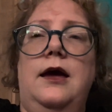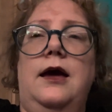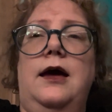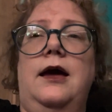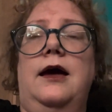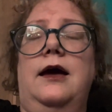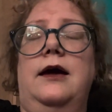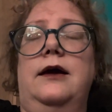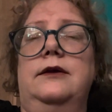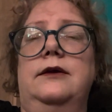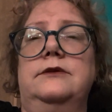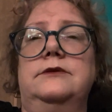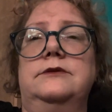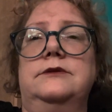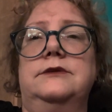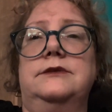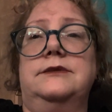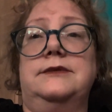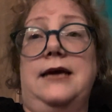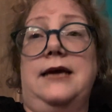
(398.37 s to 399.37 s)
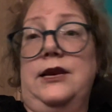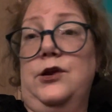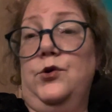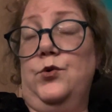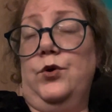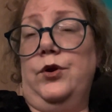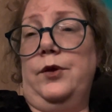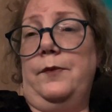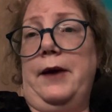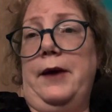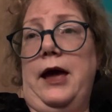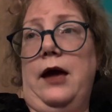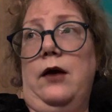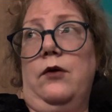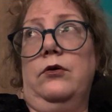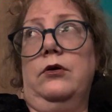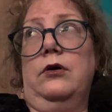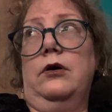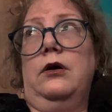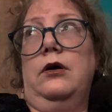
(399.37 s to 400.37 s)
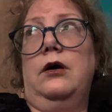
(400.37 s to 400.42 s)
and tell you all about,